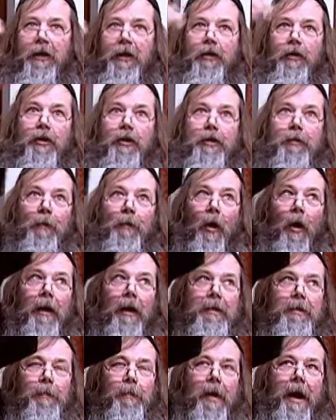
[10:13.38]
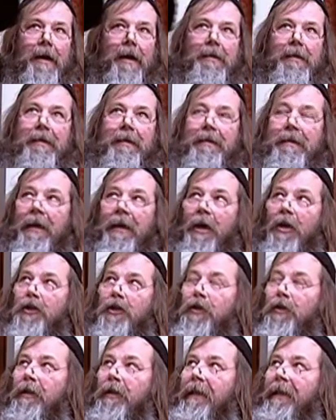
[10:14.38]
to the smallest branches,
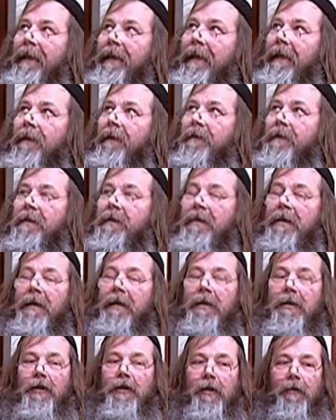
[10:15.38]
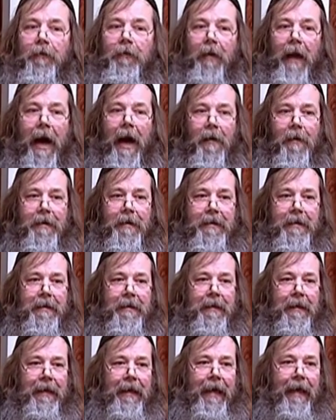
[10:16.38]
to the leaves, to the
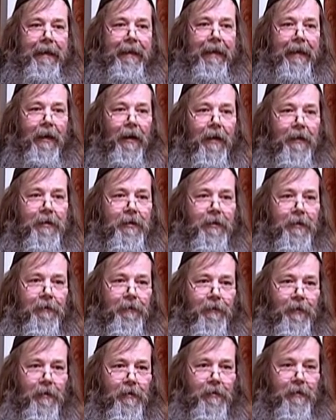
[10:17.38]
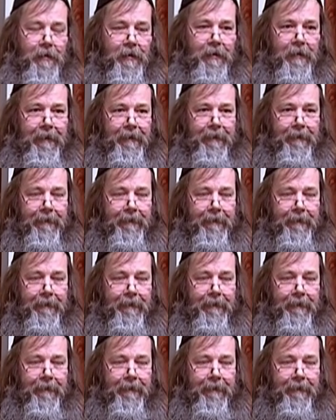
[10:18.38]
flowers, and then on to the fruit.